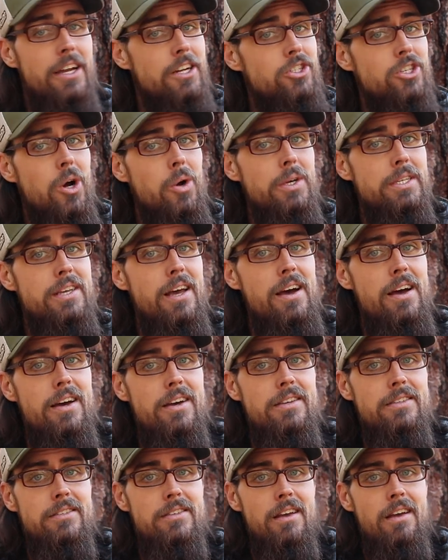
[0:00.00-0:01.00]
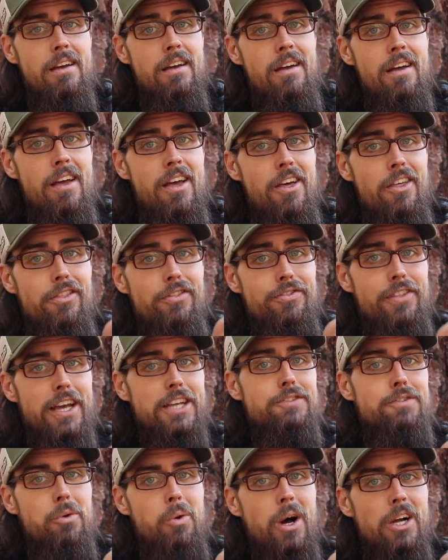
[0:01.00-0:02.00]
And as always, guys,
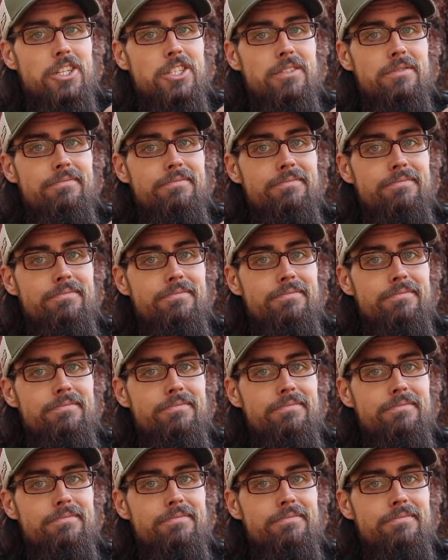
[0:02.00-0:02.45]
thanks for watching.